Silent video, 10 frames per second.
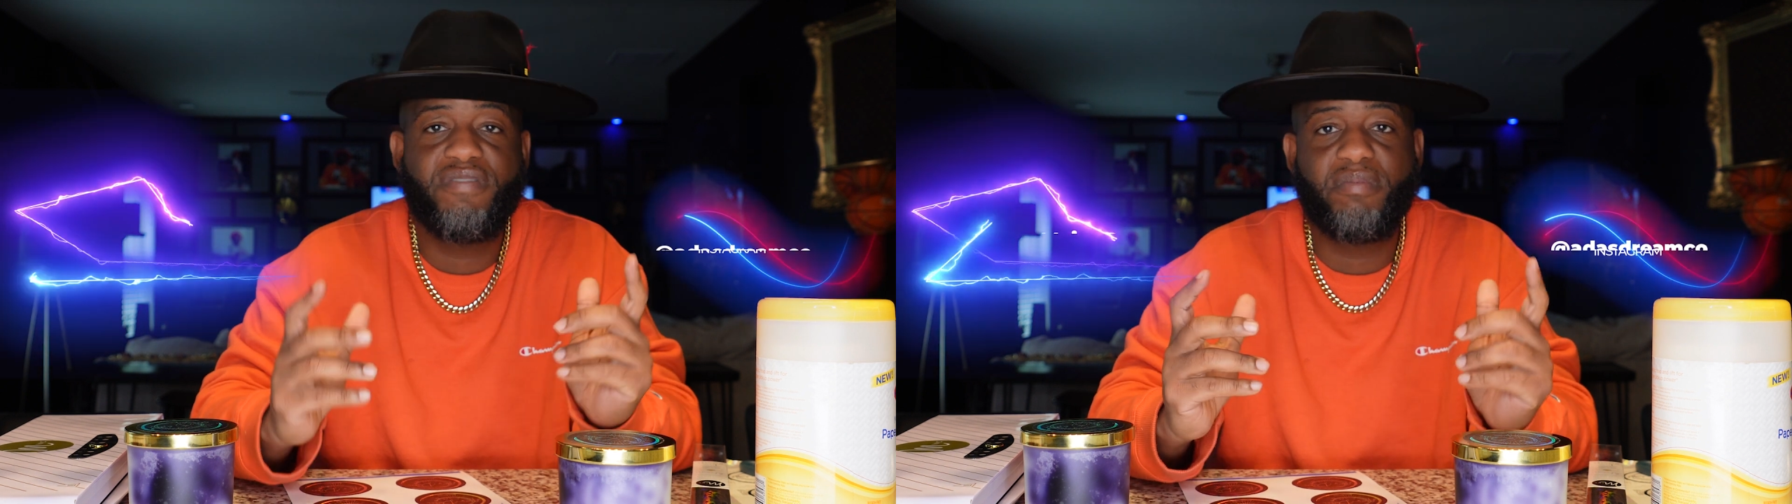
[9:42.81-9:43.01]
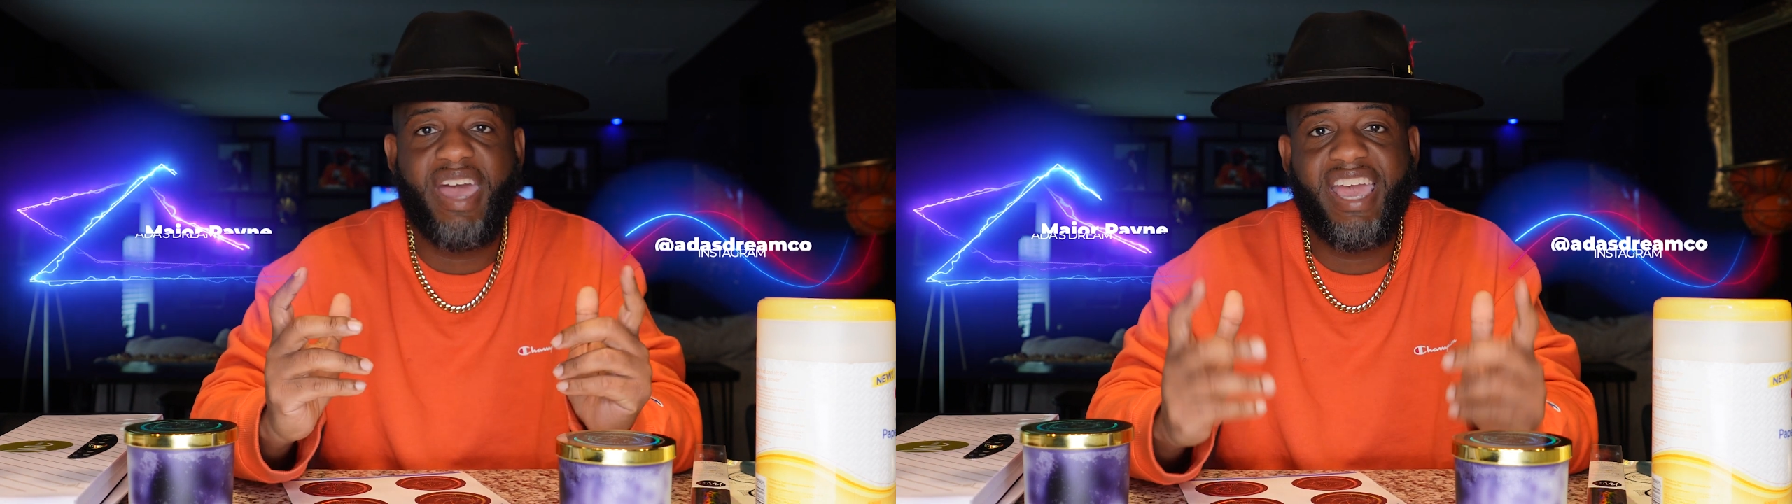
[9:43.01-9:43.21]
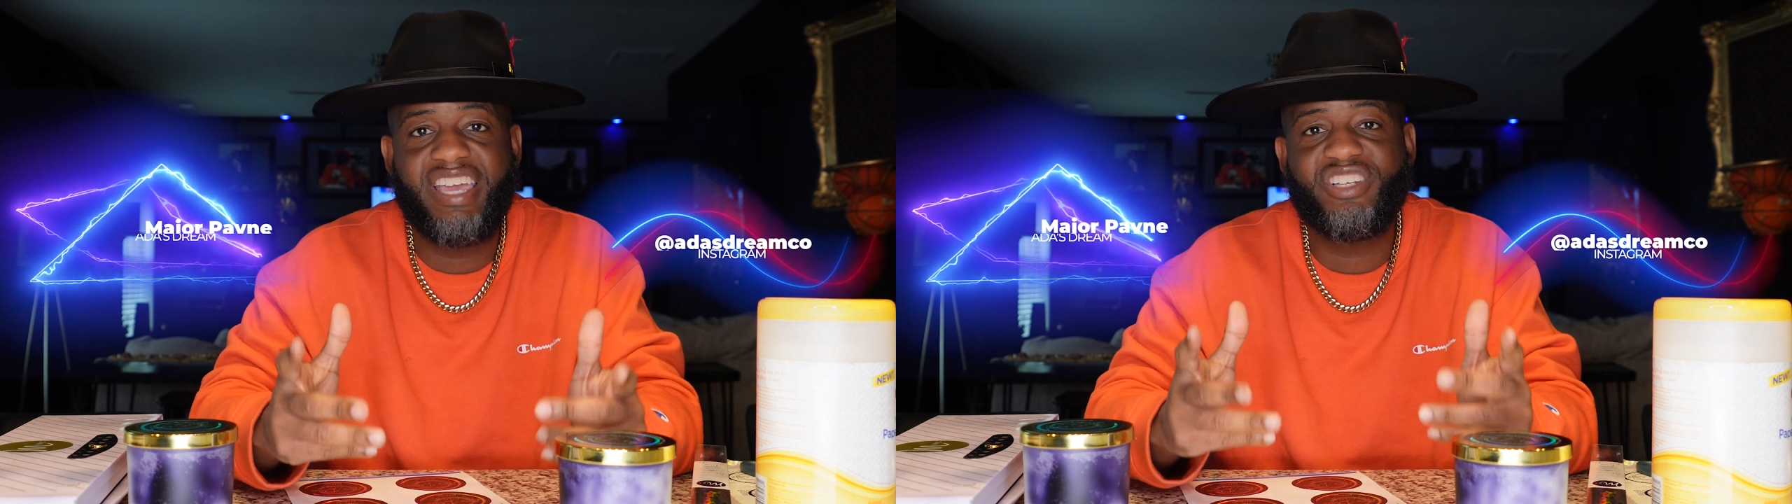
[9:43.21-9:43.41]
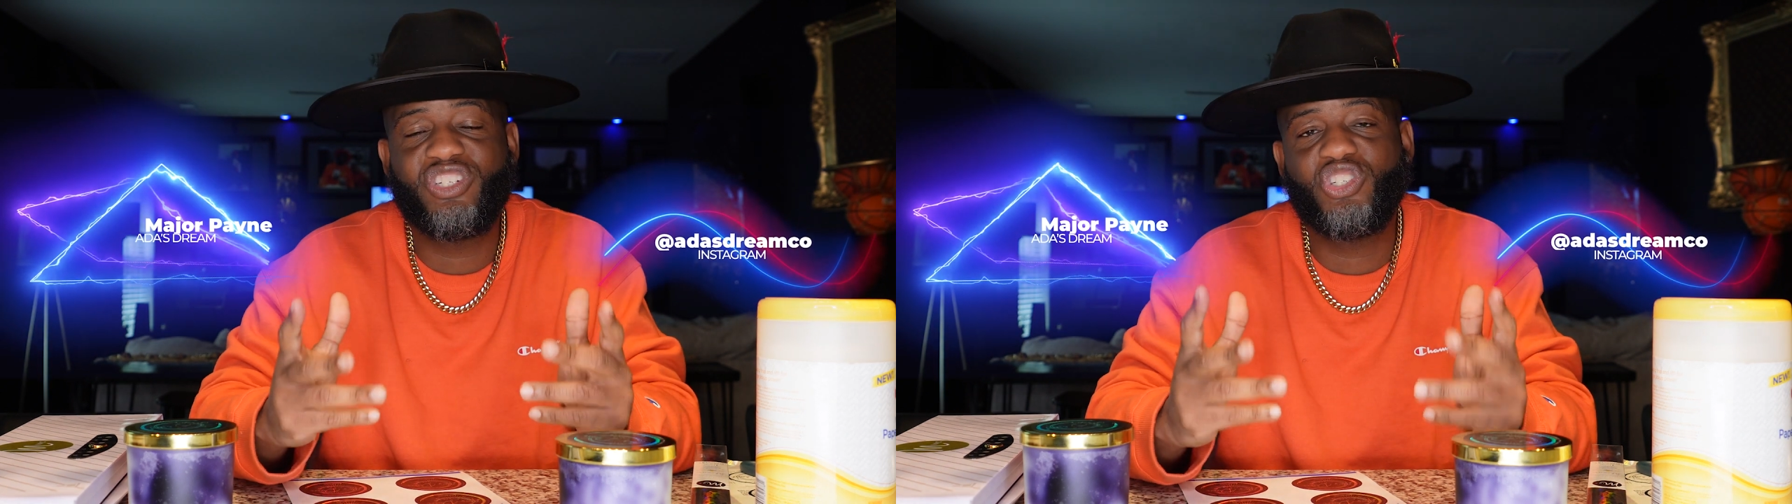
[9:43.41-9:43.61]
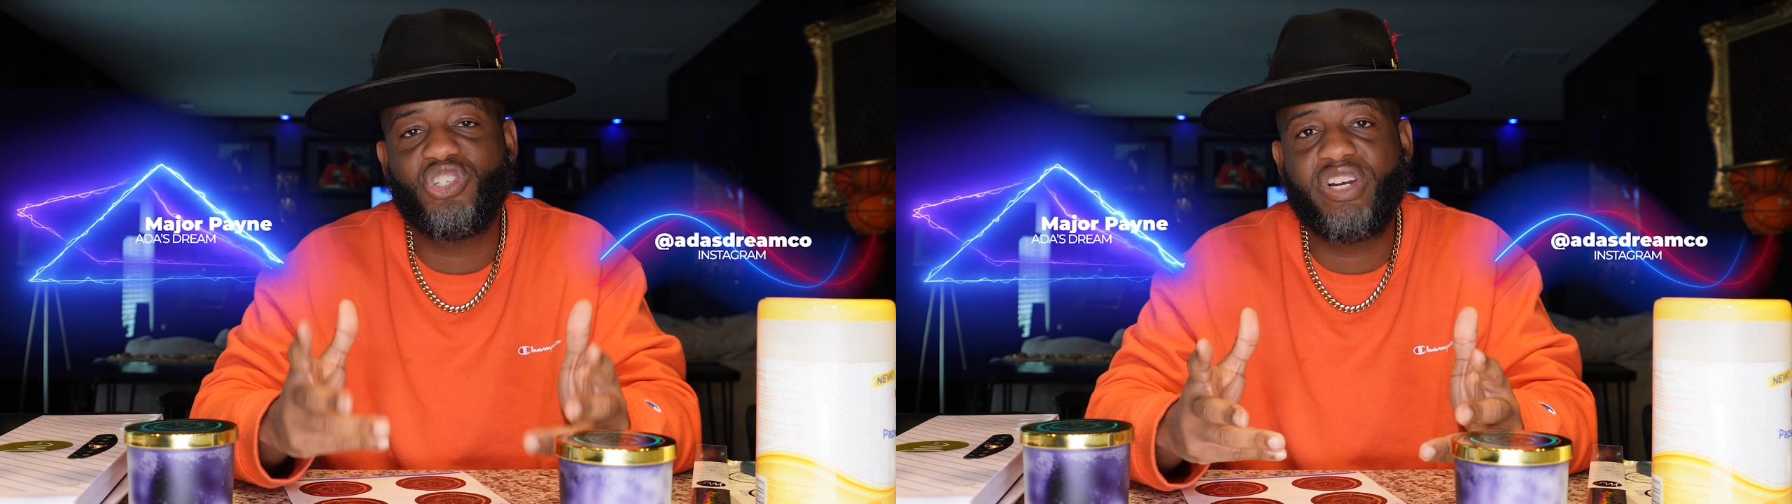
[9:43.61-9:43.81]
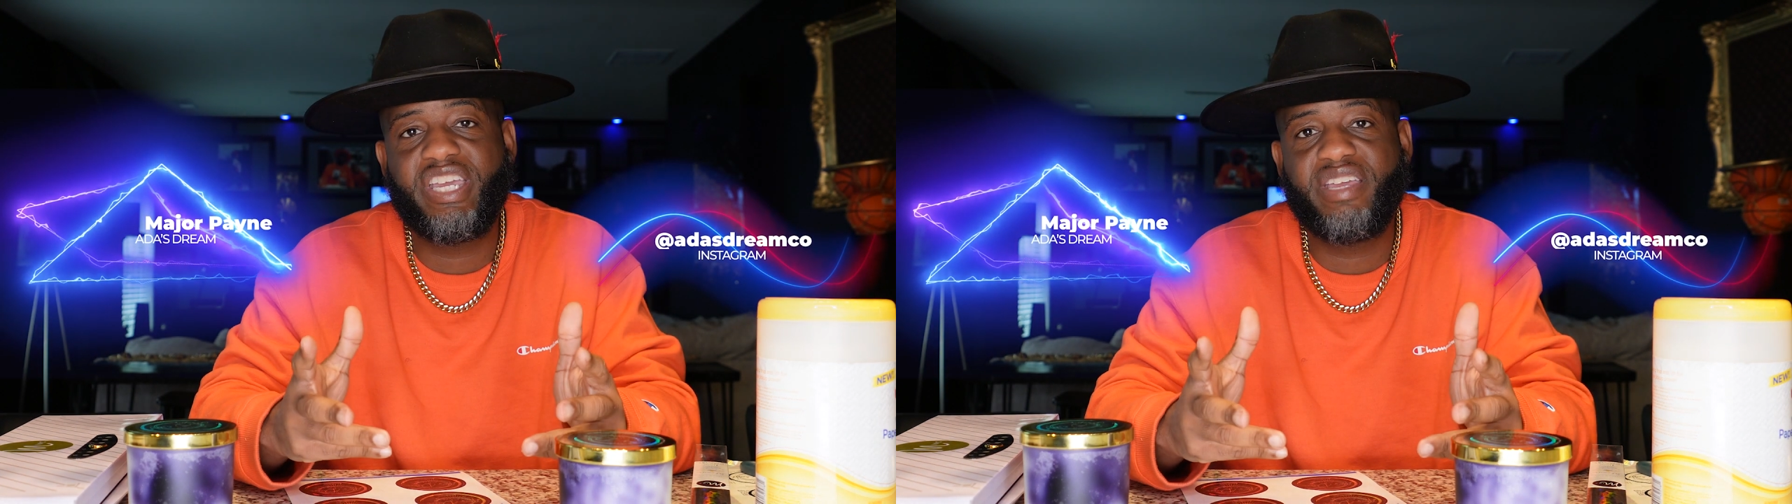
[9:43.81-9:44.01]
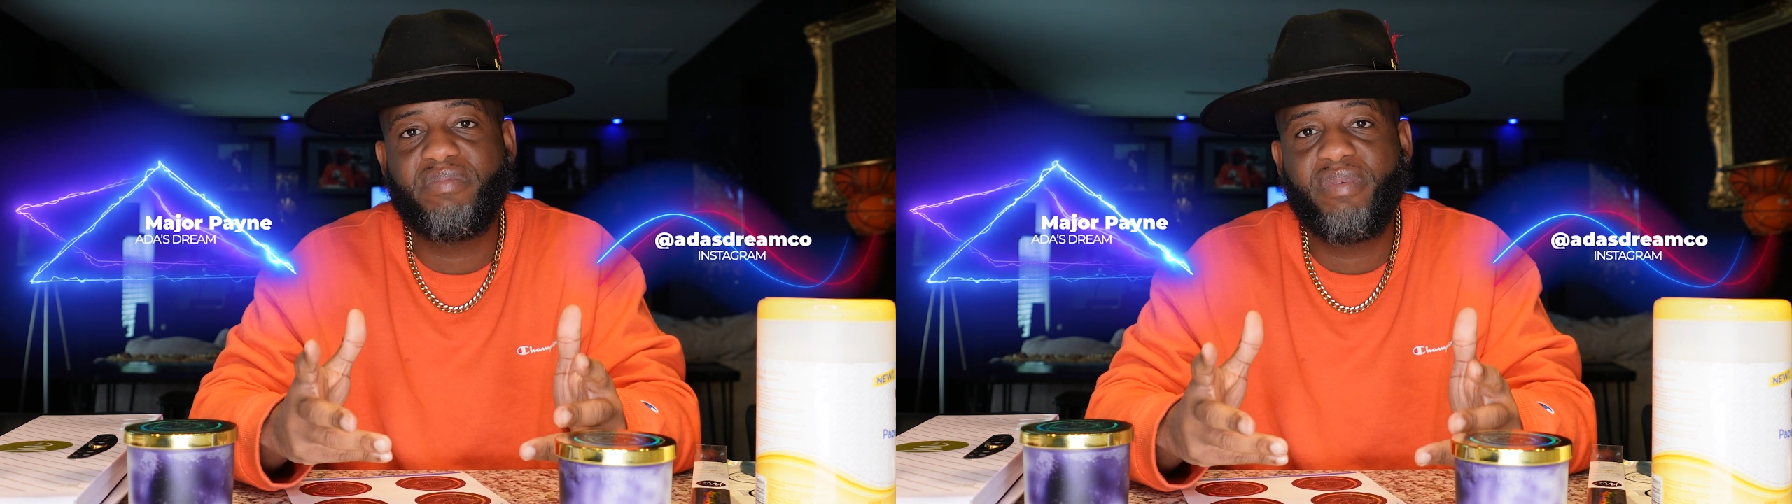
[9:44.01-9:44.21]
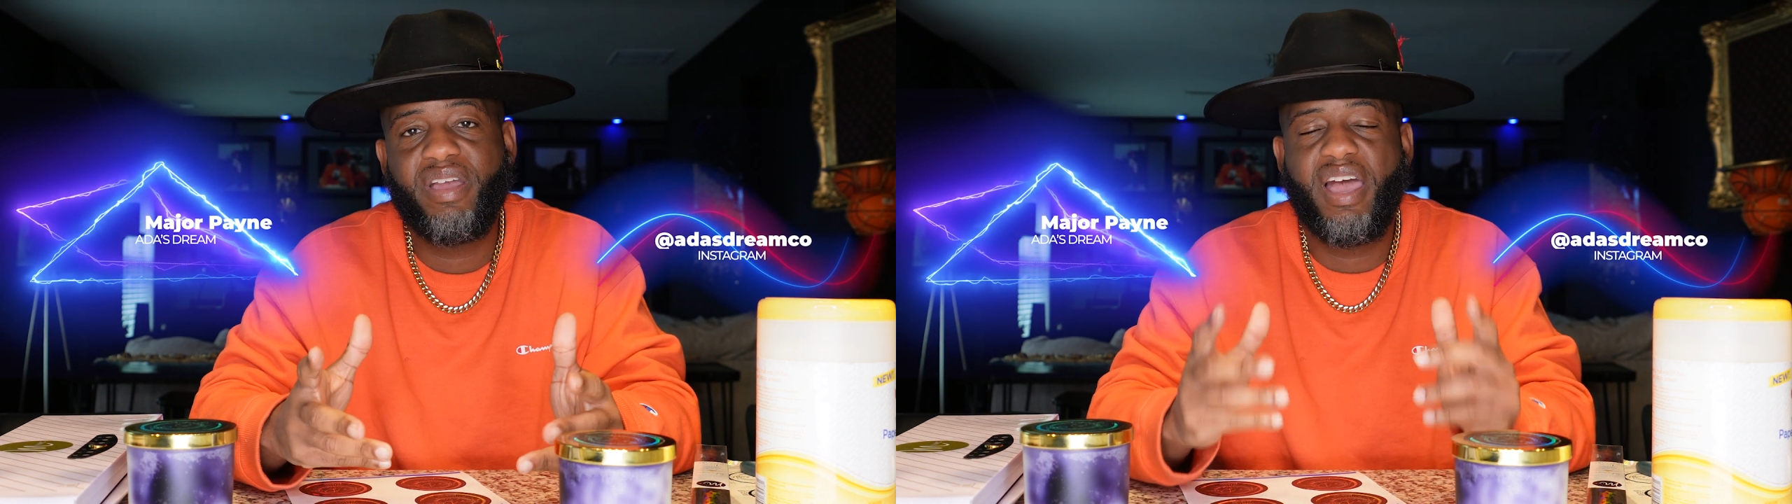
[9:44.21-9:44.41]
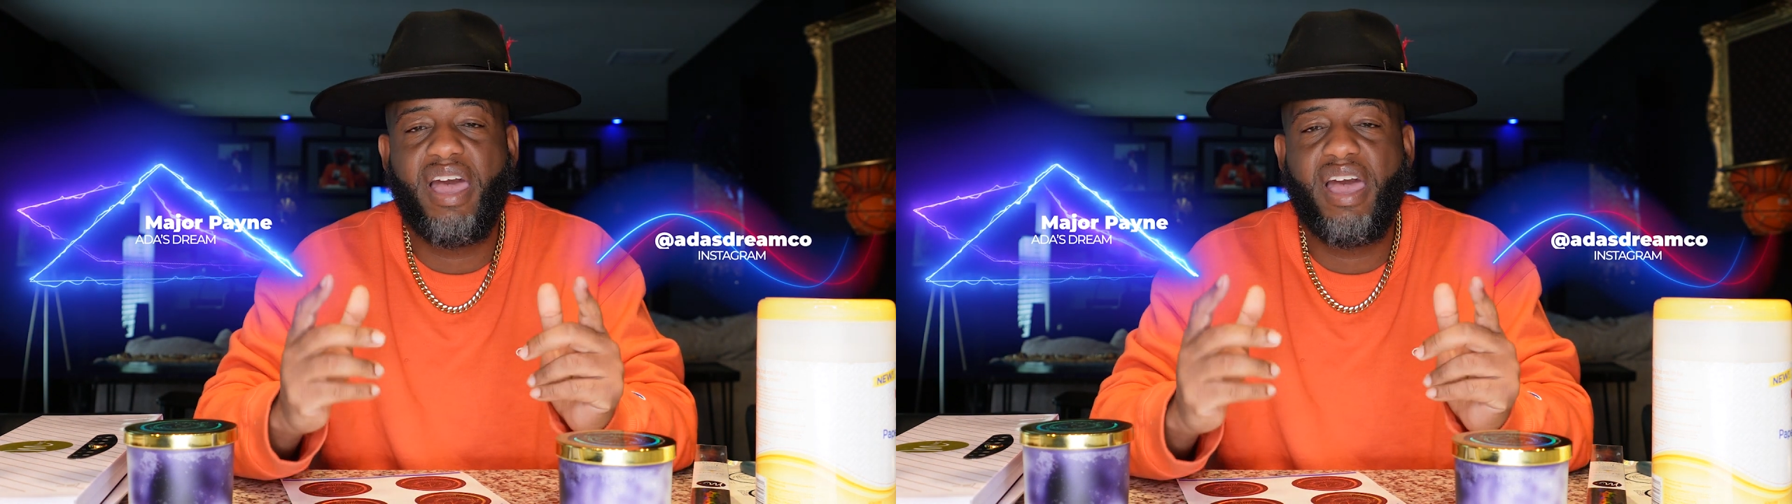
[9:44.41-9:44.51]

from Ada's Dream.